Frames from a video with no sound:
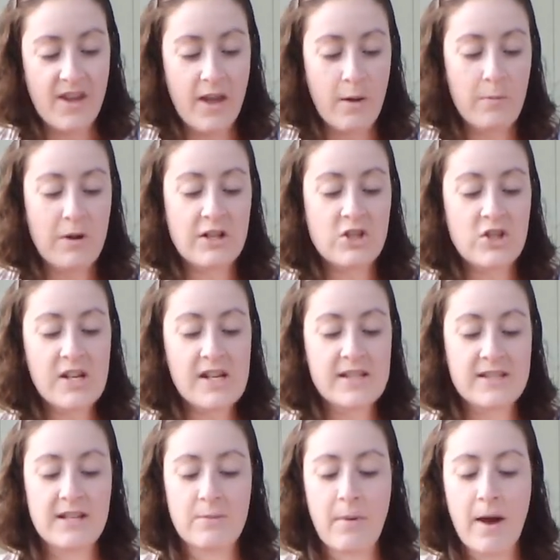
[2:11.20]
But geez,
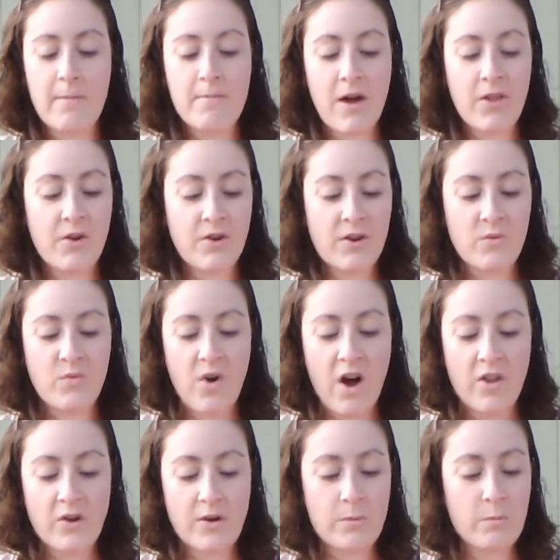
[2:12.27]
did my mother and
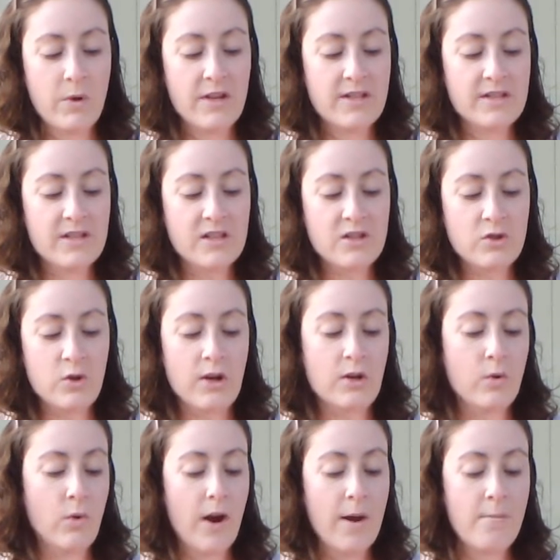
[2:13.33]
father and big sister and
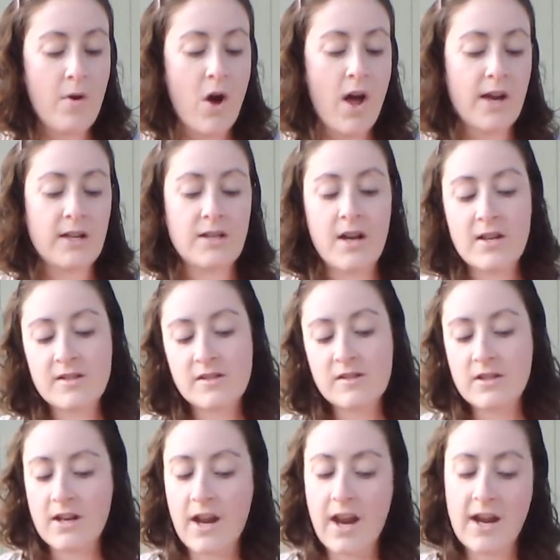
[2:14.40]
grandma and cousins
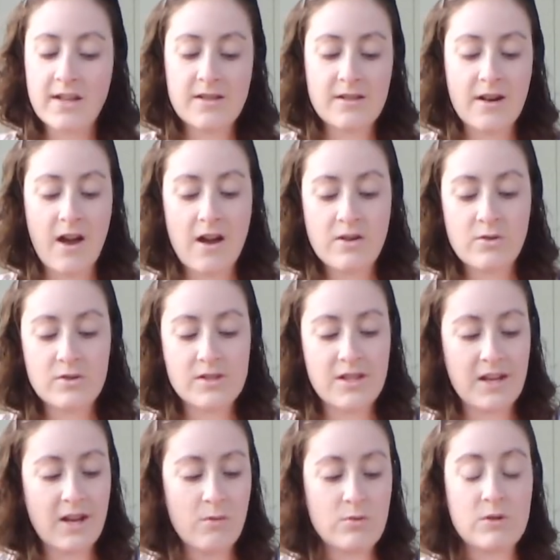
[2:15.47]
and aunts and uncles
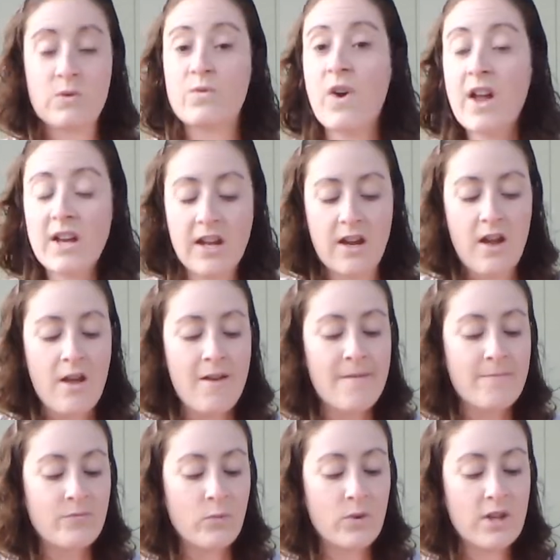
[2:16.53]
think it was funny
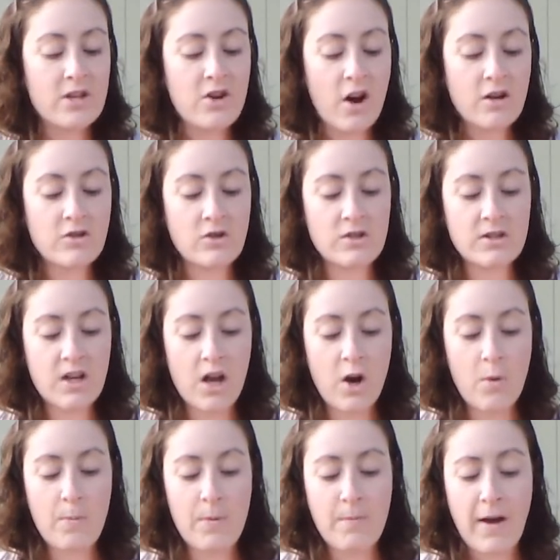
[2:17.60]
when the doctors cut
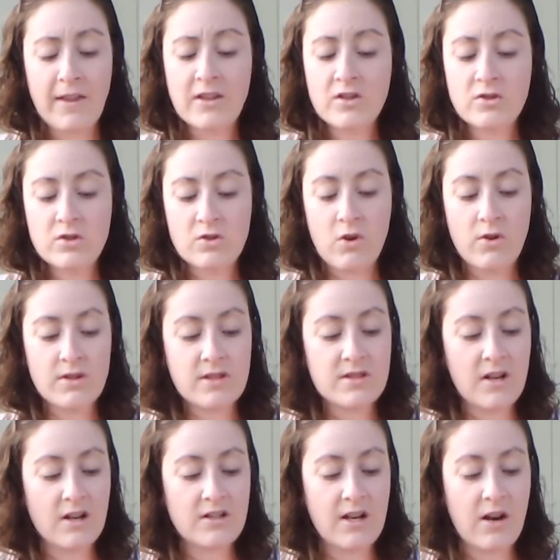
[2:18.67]
open my little skull and
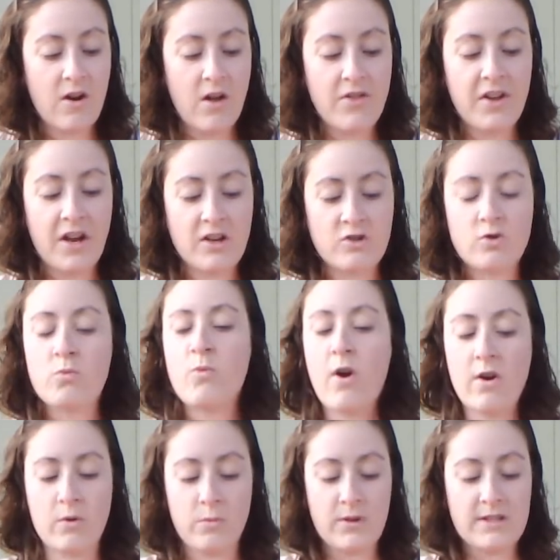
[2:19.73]
sucked out all the extra
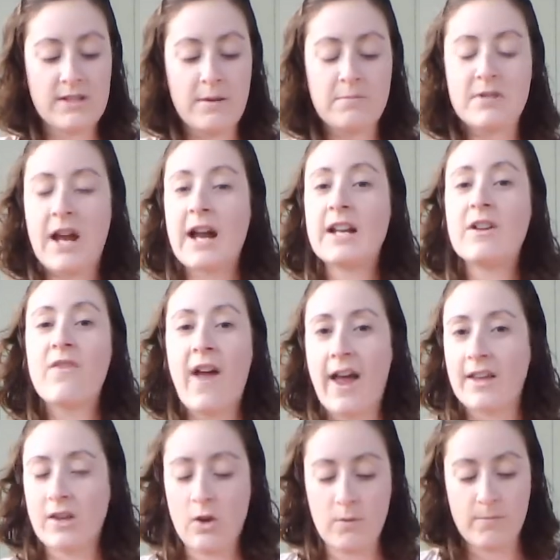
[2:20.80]
water with some tiny
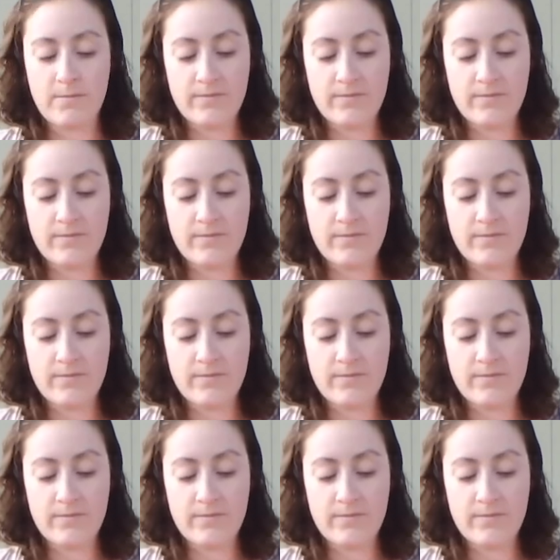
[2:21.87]
vacuum?